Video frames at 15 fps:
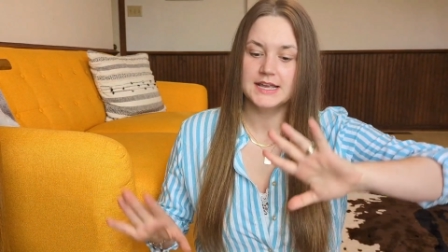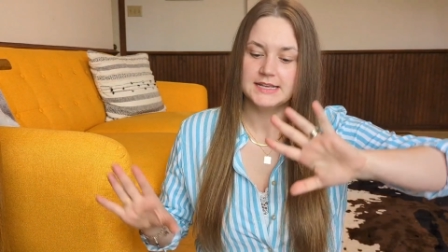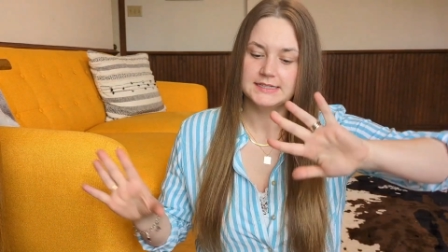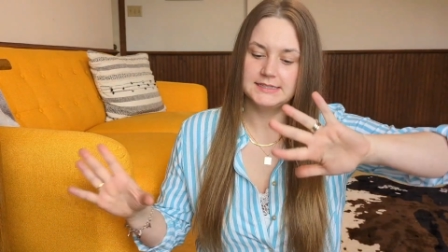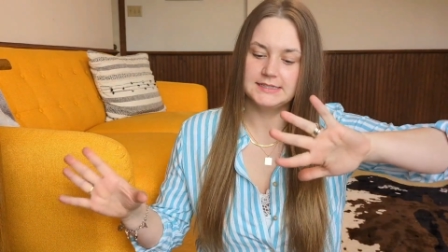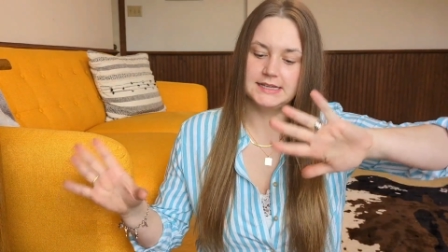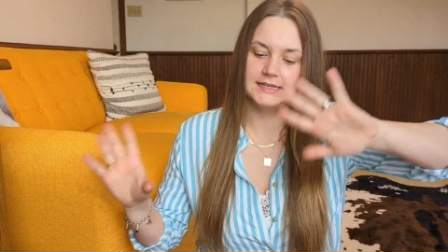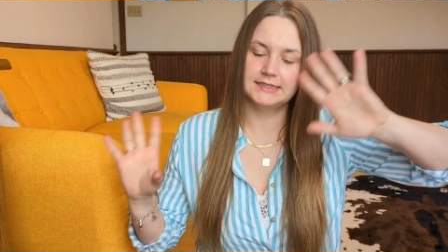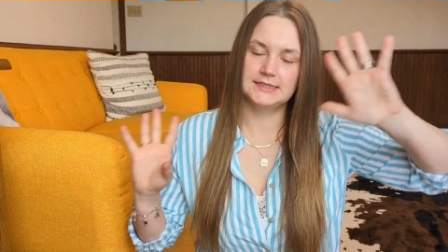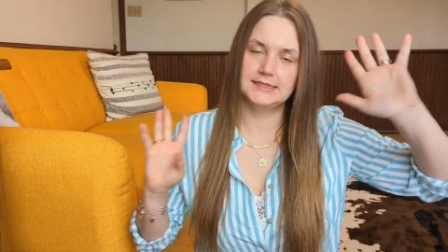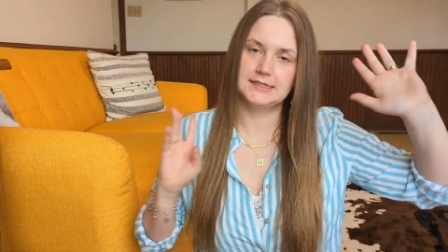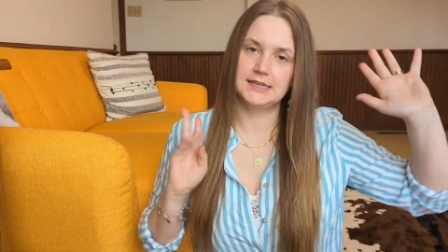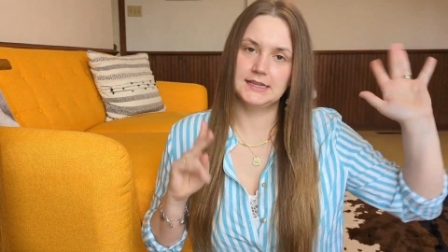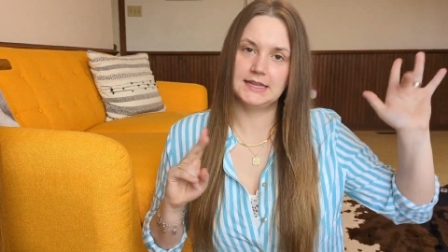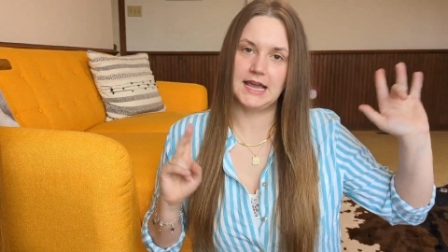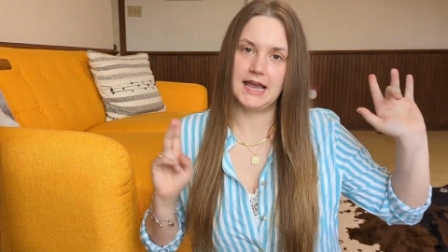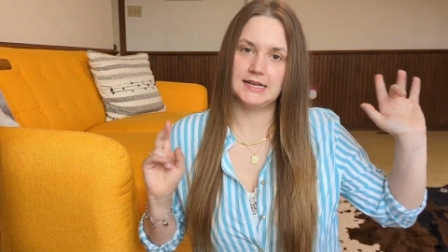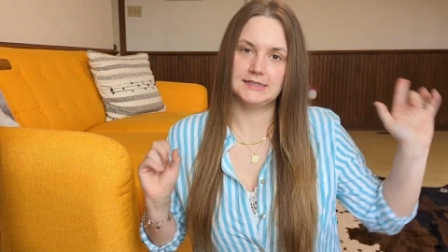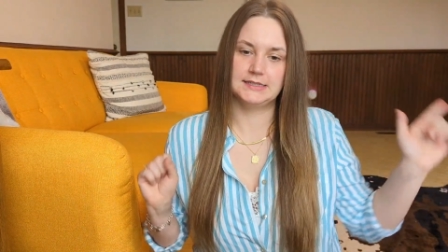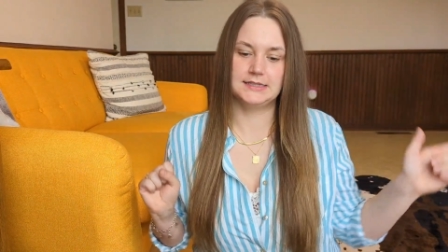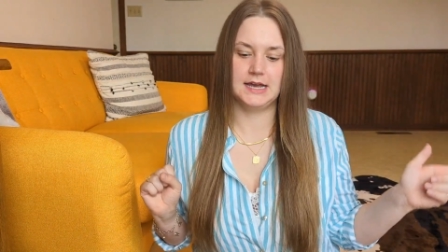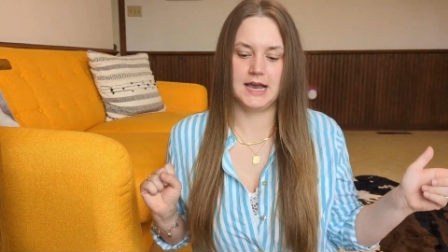since the
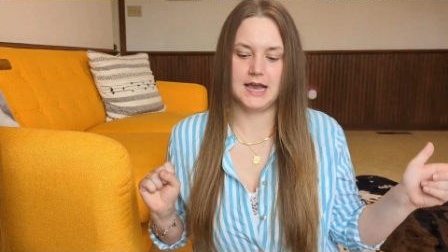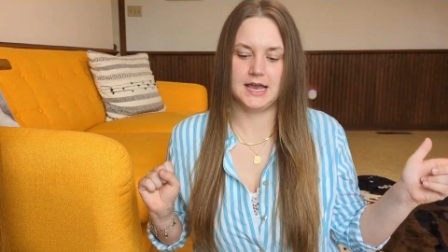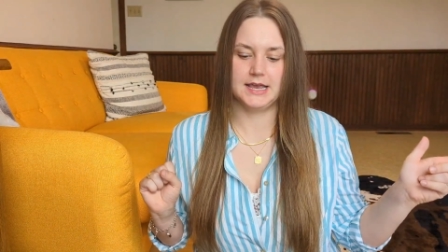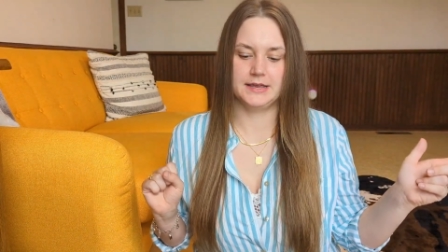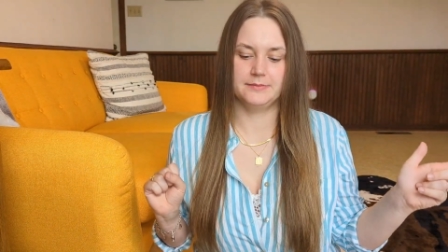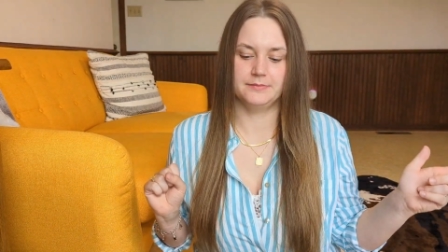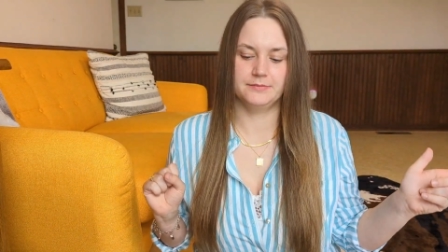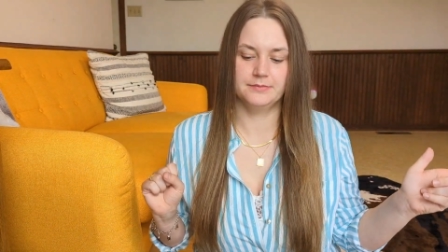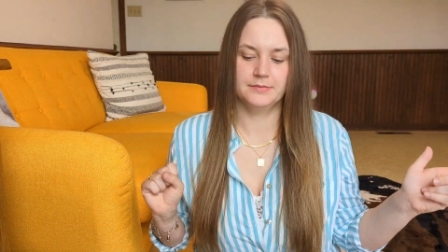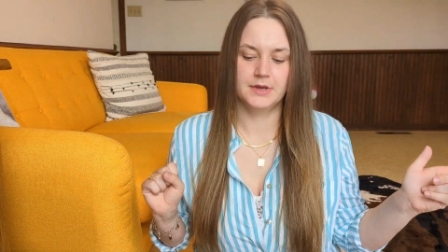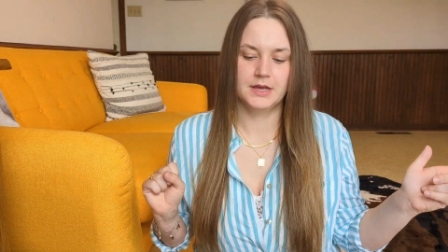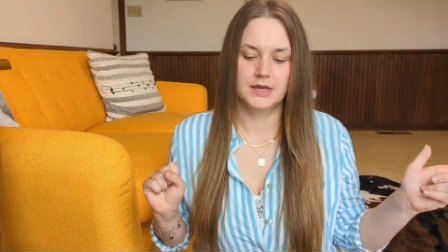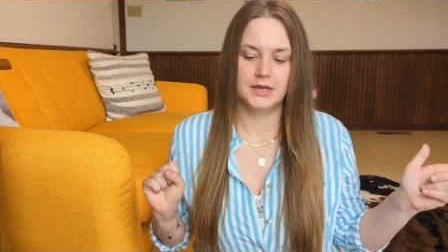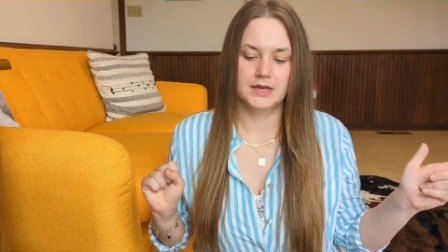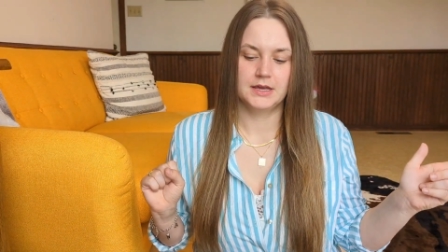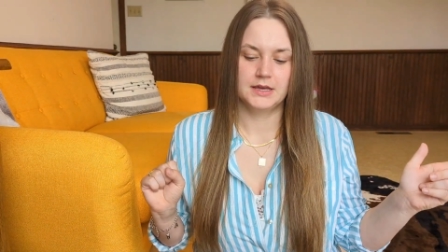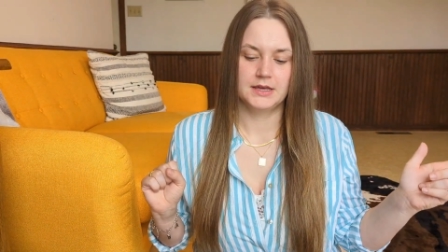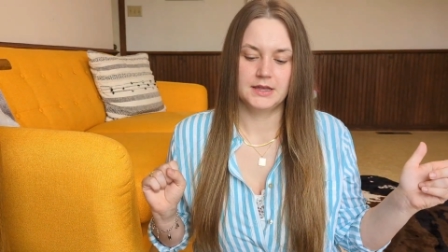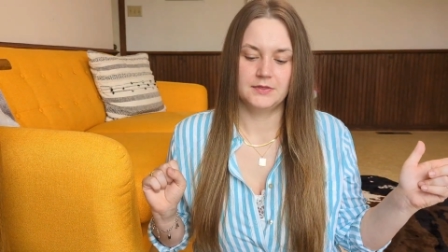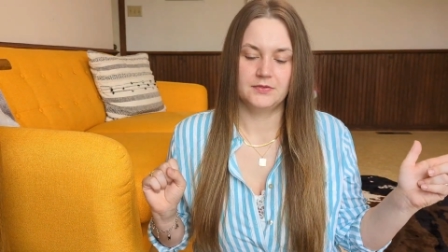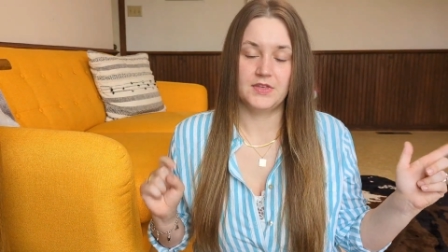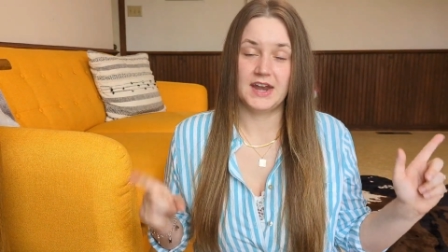last time
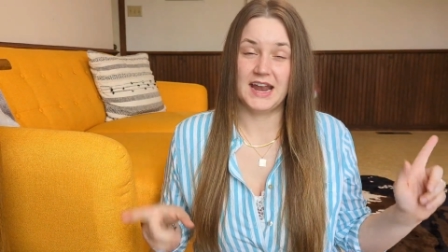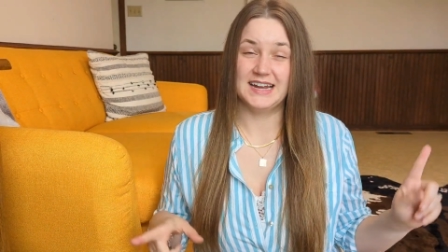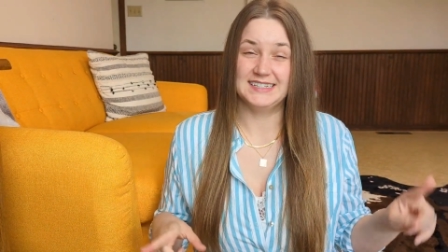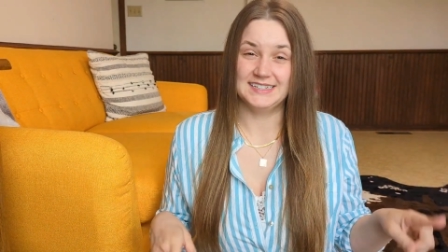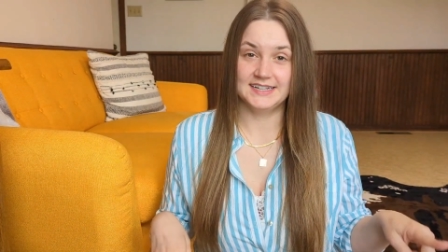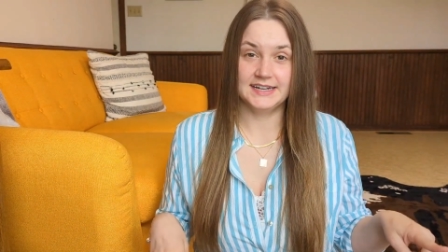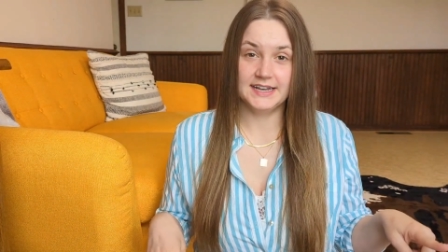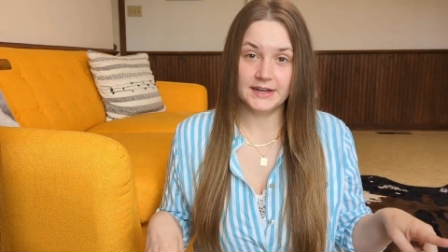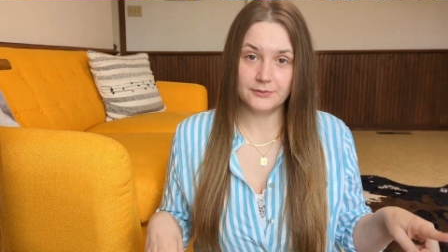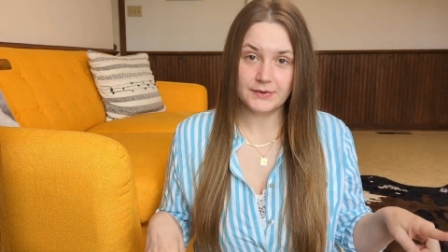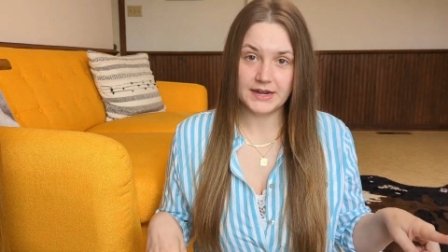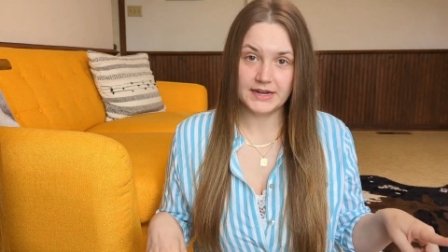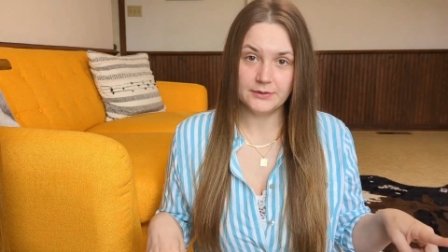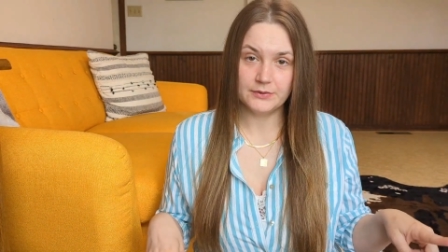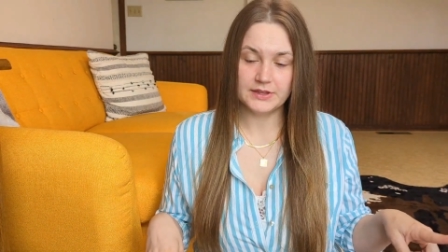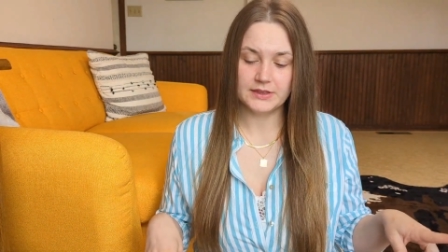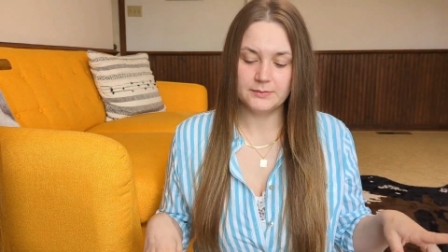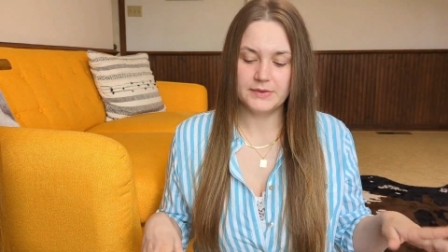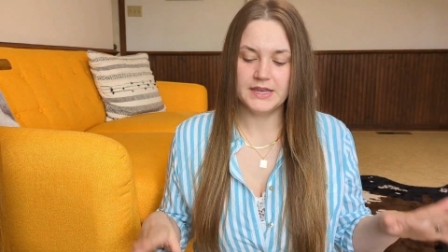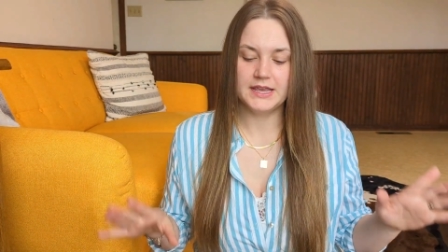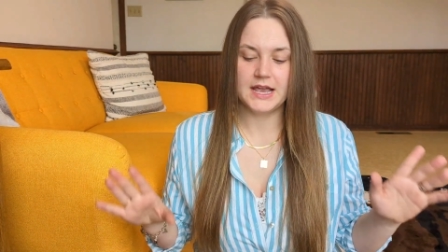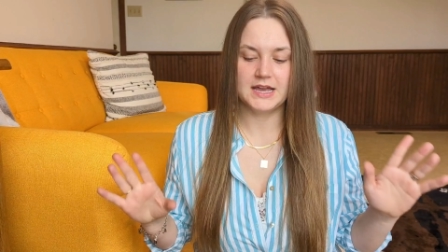that I did a get ready with
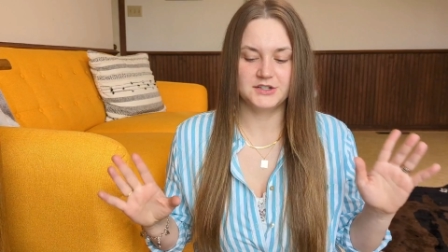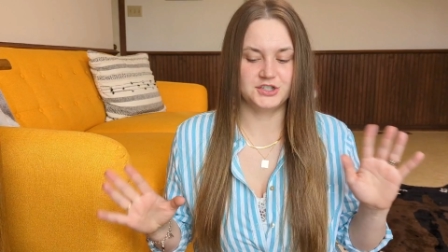me.